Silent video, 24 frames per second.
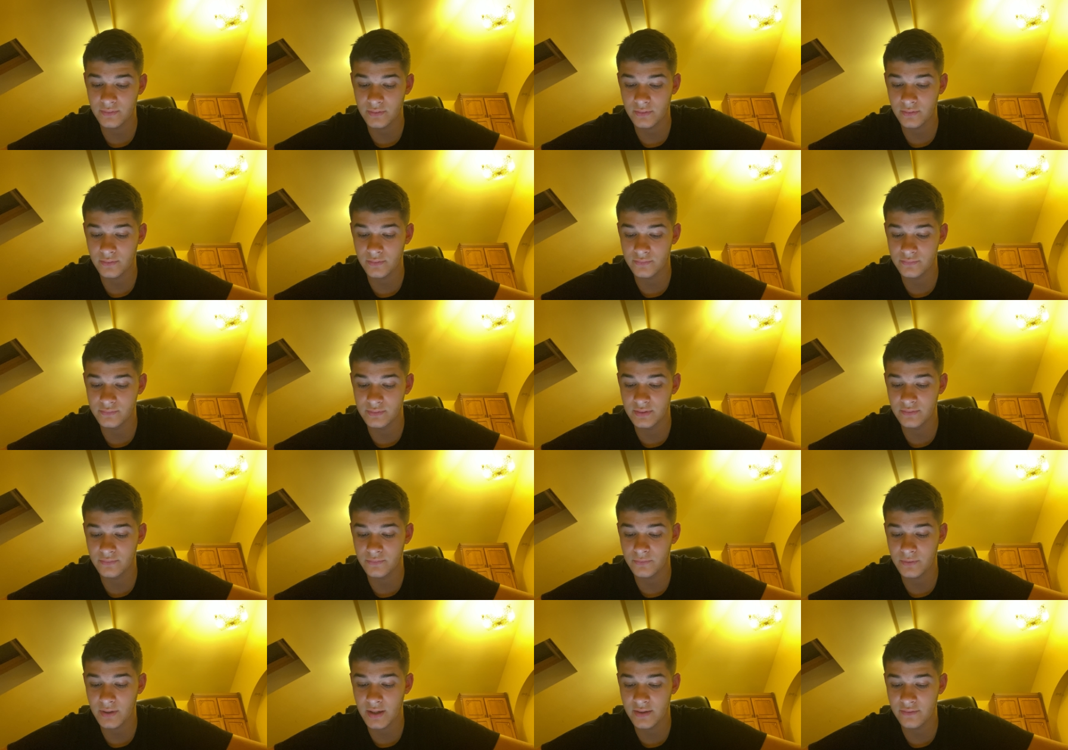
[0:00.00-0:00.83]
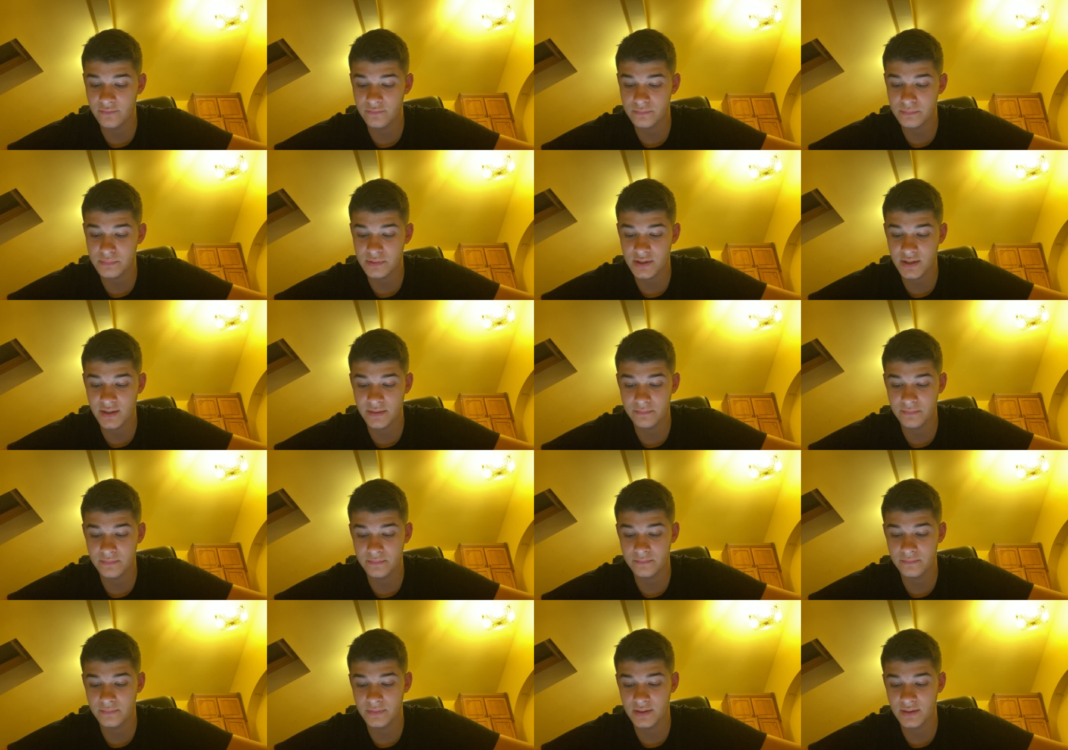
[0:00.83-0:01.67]
of the five
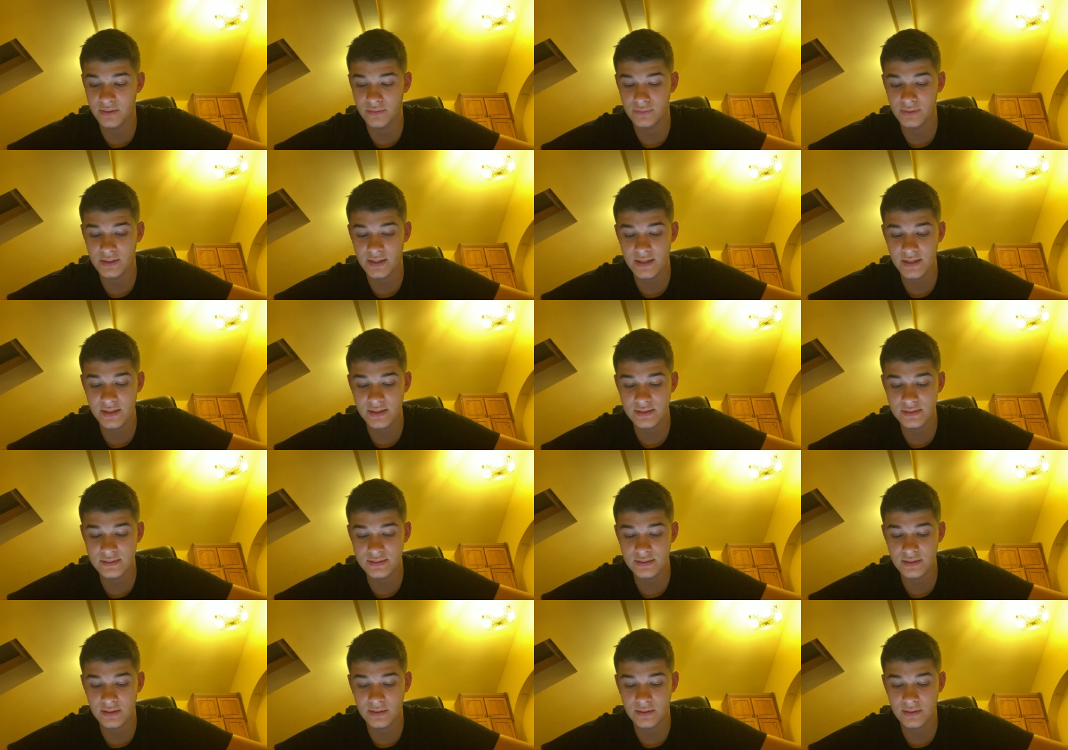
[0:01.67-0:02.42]
primary lakes